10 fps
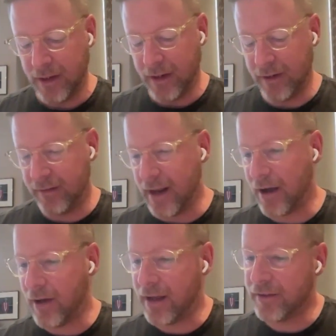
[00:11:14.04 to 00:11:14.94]
It is
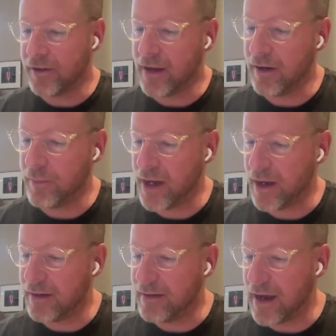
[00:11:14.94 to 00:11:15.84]
now ascertained
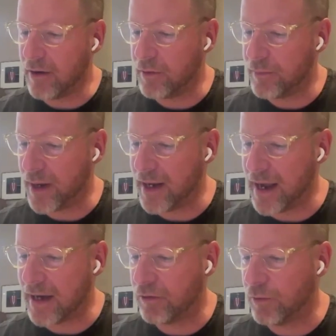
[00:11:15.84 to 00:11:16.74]
beyond a doubt by
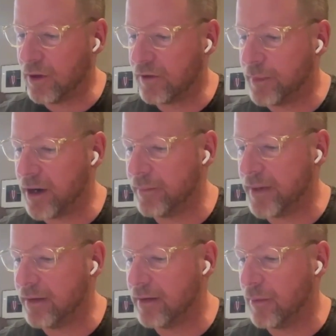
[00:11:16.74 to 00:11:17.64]
actual
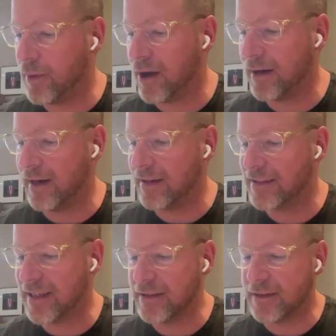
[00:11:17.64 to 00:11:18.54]
experiment upon an
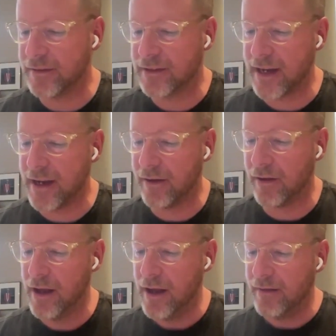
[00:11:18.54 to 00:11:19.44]
extensive
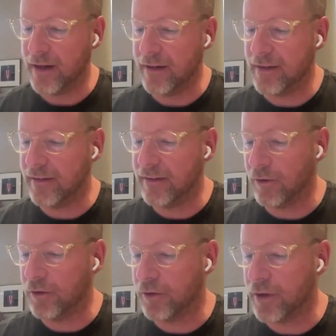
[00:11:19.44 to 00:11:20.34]
scale that a dead
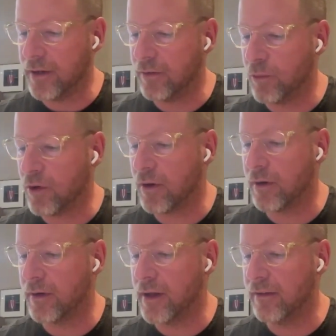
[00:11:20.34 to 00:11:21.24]
soldier is
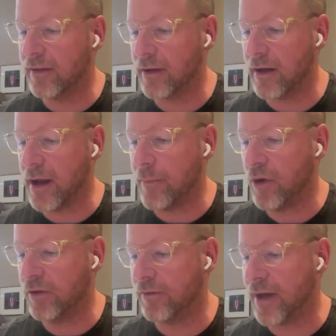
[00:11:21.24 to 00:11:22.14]
more is a
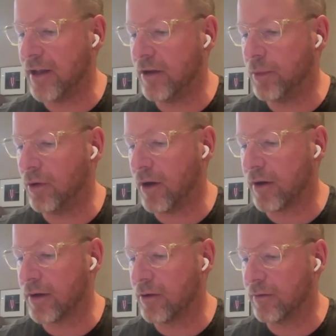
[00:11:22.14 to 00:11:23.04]
most valuable
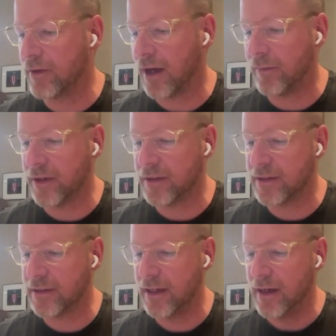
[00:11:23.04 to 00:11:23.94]
article of
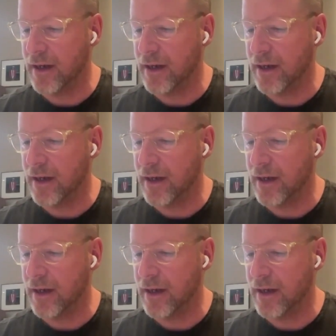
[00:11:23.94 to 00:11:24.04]
commerce.